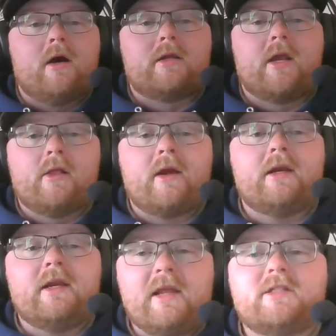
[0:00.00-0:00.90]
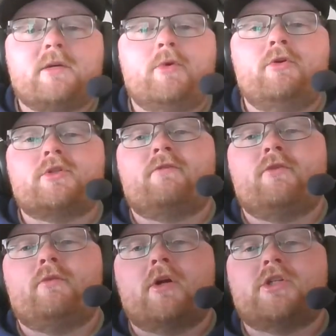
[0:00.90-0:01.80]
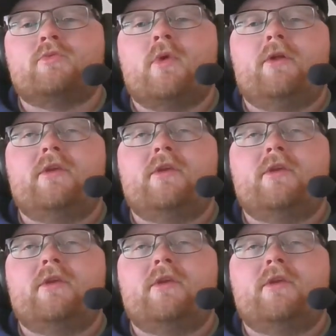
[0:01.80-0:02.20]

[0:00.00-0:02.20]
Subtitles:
Carolina needs to produce off the rush as well.